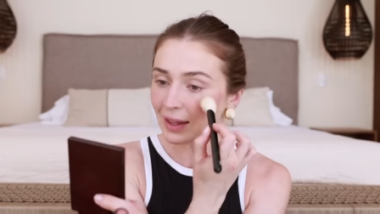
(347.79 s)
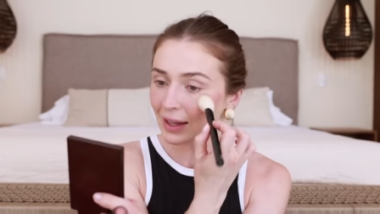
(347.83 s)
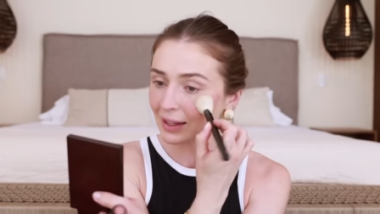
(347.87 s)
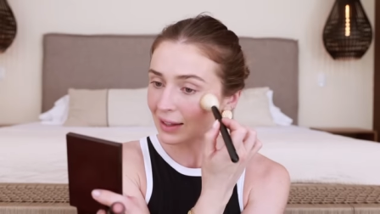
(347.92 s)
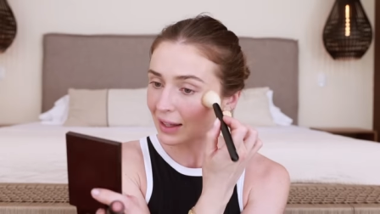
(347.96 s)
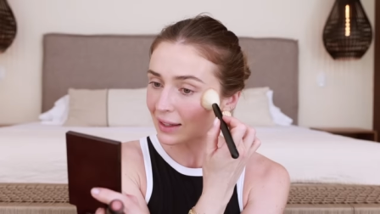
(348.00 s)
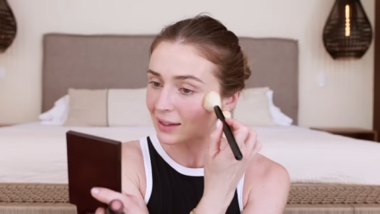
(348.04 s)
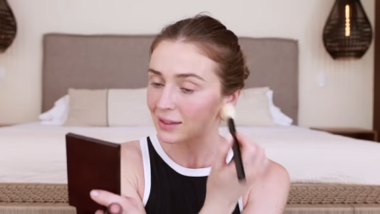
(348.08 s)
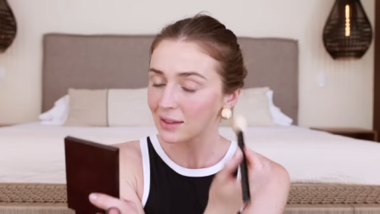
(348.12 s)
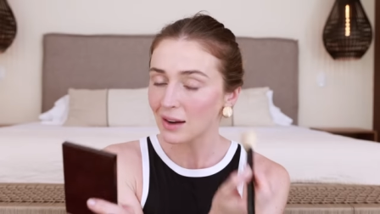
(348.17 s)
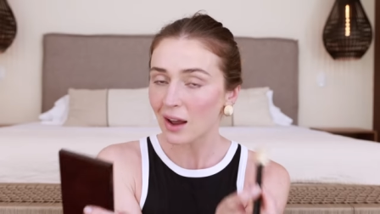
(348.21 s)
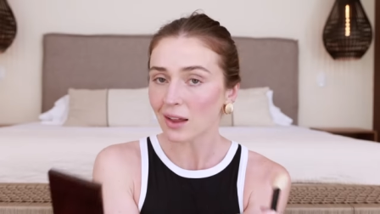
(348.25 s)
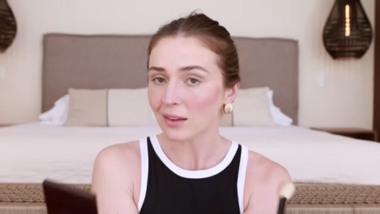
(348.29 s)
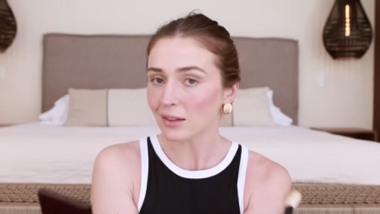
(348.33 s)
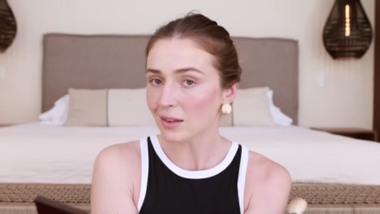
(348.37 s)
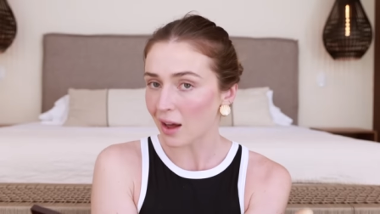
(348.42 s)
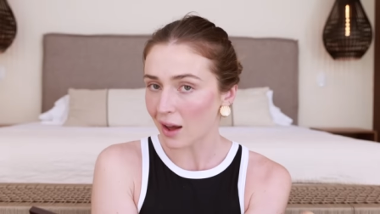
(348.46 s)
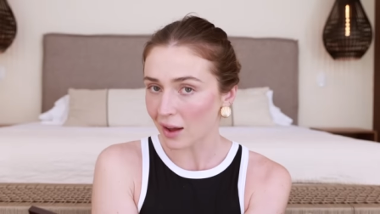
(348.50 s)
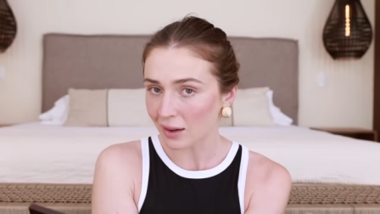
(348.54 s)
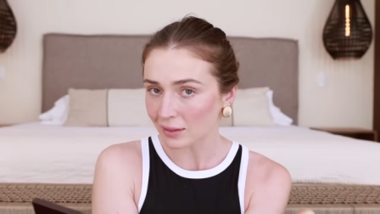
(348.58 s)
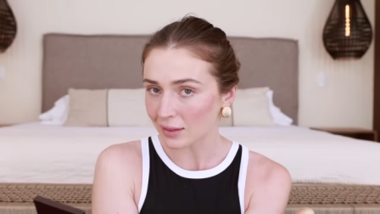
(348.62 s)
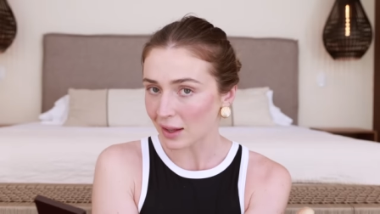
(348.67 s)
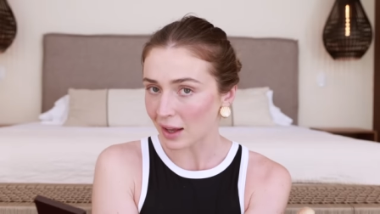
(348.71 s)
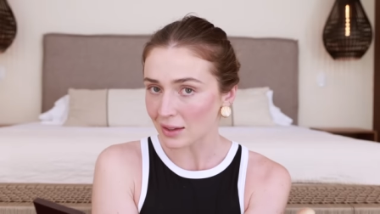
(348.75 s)
Like, that's not
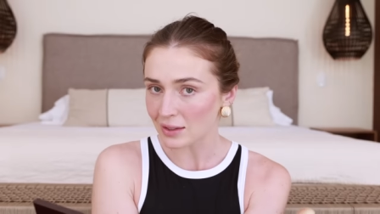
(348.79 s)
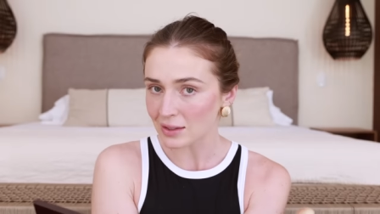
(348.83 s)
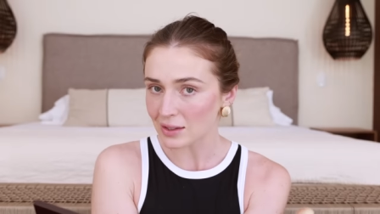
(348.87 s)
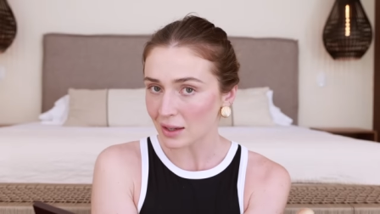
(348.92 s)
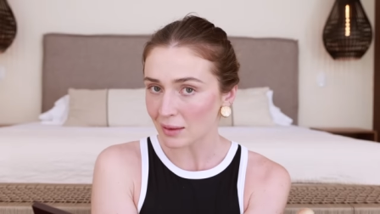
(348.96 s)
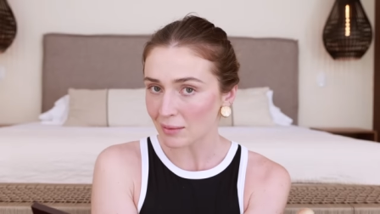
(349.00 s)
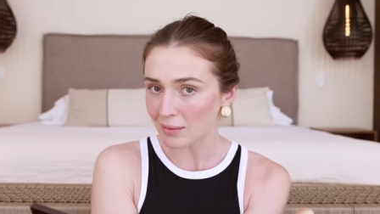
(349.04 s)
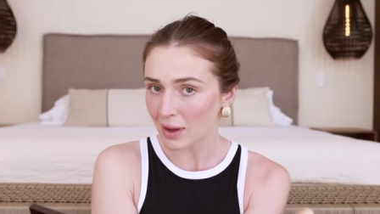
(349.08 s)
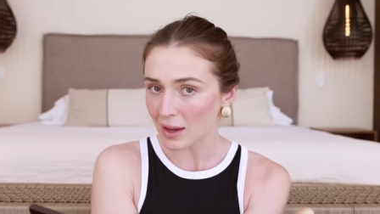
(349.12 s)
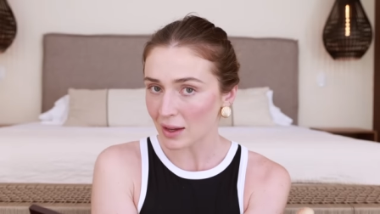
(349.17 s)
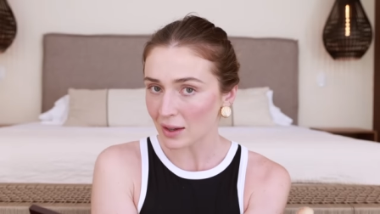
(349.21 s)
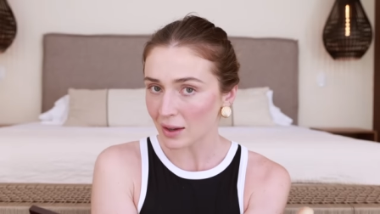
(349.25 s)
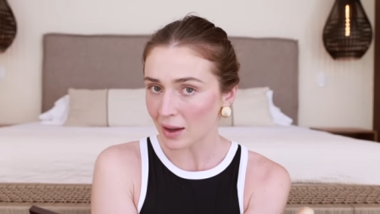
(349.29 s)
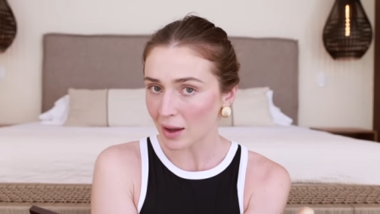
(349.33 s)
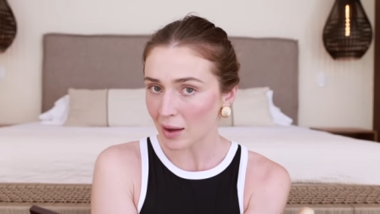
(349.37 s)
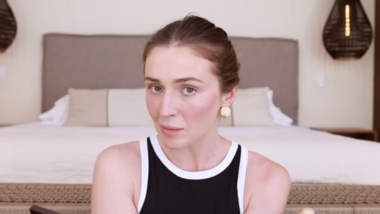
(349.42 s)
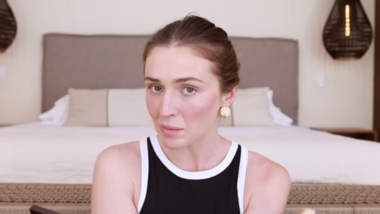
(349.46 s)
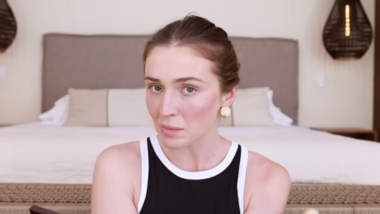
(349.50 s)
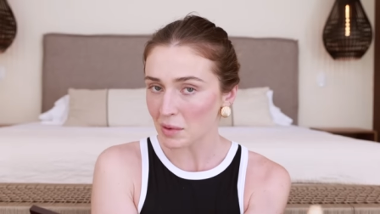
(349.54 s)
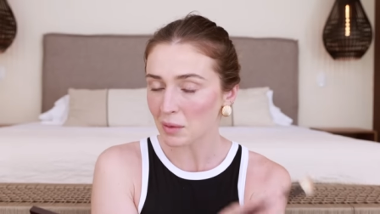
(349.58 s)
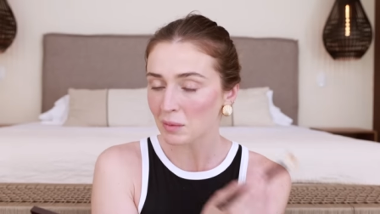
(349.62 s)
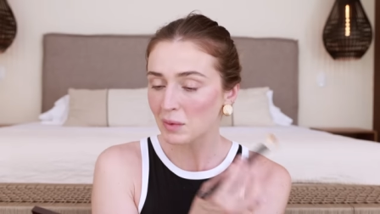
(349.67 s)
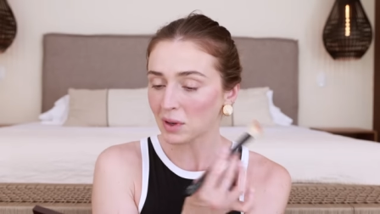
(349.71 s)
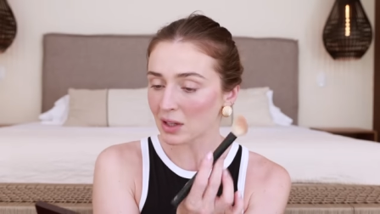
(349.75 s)
long-lasting makeup,
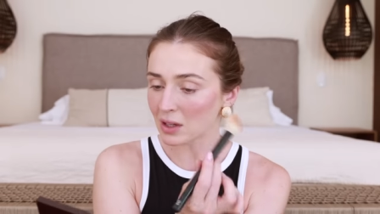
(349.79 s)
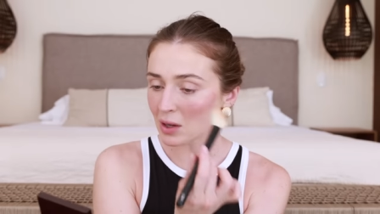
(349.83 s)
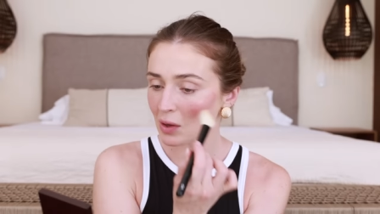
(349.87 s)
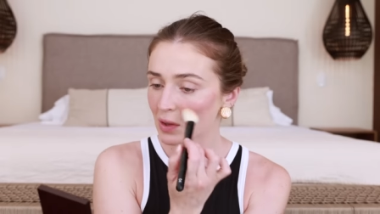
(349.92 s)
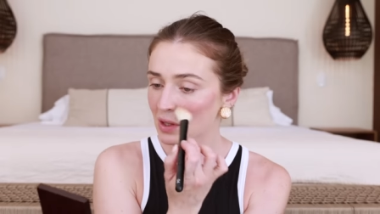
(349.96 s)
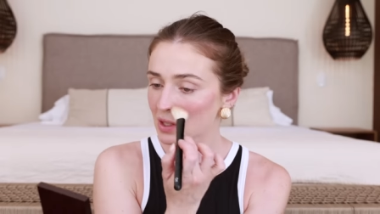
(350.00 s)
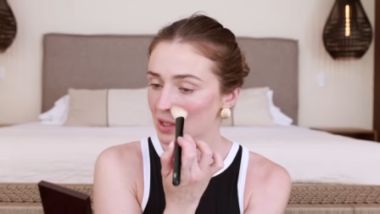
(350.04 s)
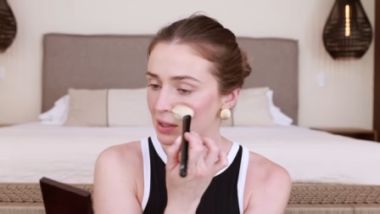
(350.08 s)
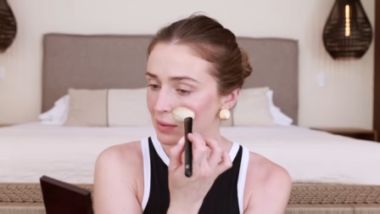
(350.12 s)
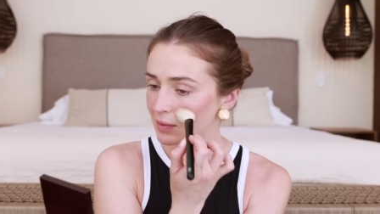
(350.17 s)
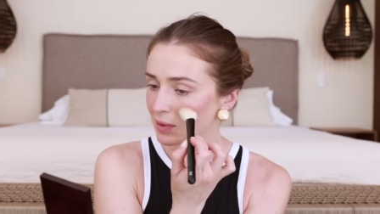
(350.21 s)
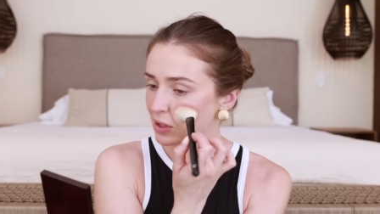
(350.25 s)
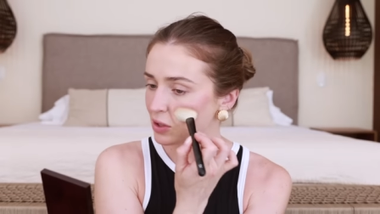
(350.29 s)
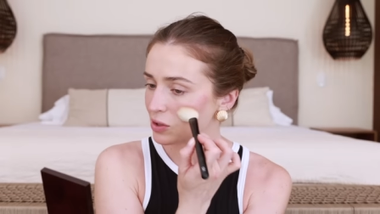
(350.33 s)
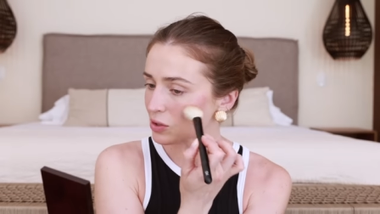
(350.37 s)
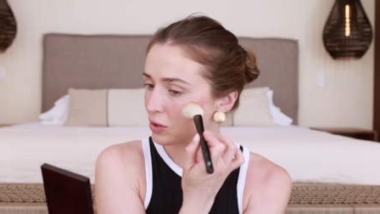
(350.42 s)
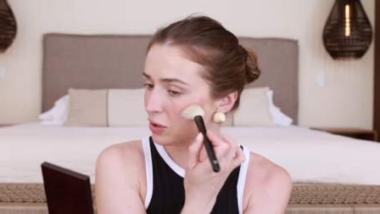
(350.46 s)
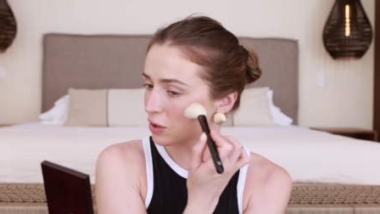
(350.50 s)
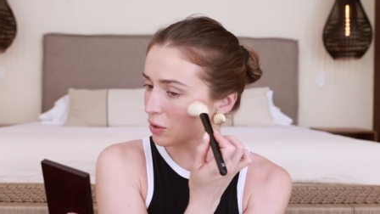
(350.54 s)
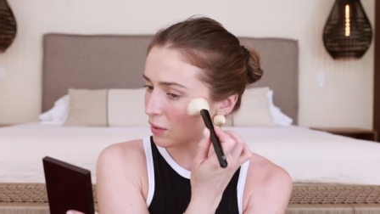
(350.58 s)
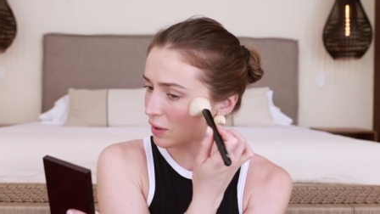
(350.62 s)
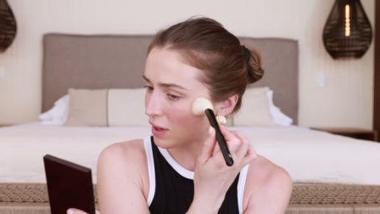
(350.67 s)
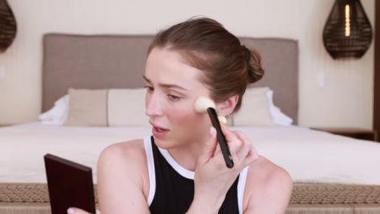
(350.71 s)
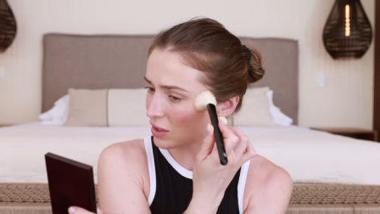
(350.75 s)
and we know this to be true.